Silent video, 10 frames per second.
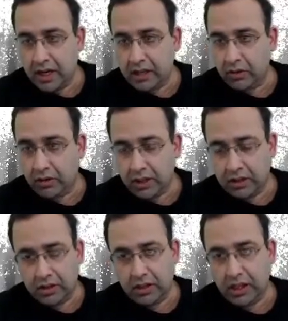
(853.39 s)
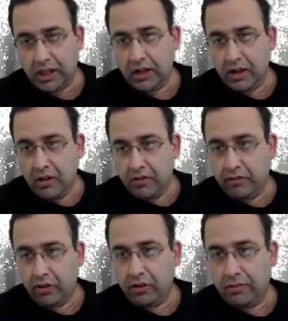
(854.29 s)
interleukin three
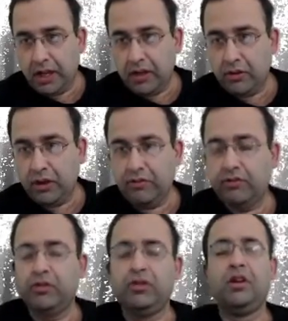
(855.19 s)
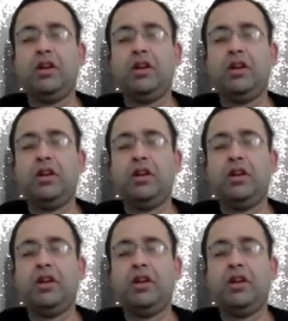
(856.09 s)
followed by interleukin four.